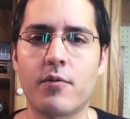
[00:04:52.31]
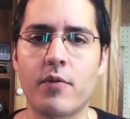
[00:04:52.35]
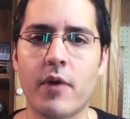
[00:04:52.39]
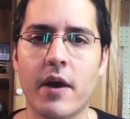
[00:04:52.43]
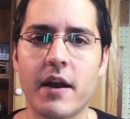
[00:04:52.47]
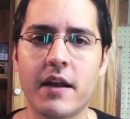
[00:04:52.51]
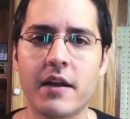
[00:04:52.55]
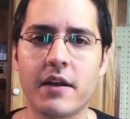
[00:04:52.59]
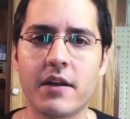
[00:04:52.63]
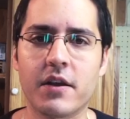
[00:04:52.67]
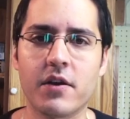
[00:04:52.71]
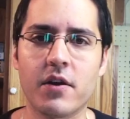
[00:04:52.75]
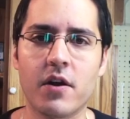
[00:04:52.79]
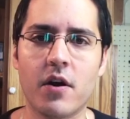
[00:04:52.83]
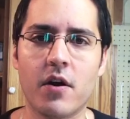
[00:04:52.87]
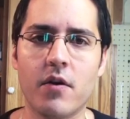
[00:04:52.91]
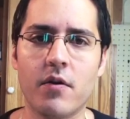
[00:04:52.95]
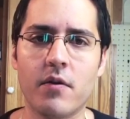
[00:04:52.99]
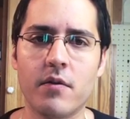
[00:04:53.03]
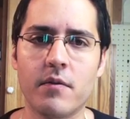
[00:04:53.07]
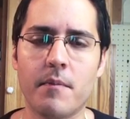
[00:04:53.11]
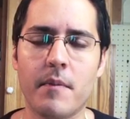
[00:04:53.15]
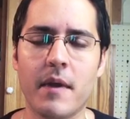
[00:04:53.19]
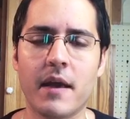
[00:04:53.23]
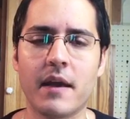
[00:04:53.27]
ready to
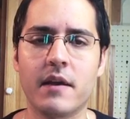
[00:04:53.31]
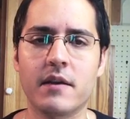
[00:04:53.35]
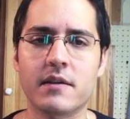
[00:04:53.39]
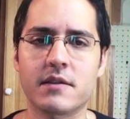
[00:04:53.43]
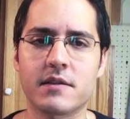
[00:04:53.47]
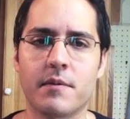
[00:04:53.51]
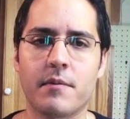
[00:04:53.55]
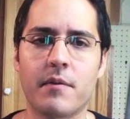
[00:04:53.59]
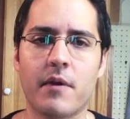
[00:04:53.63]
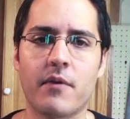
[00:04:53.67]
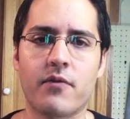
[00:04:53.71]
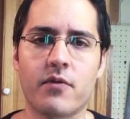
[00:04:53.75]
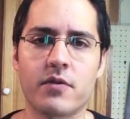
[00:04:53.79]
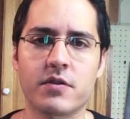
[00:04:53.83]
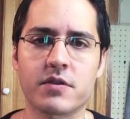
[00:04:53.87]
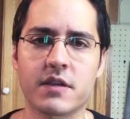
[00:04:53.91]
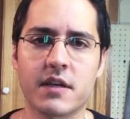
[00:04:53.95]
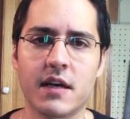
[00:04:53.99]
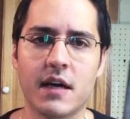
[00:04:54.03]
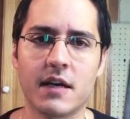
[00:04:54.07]
go, making some of my first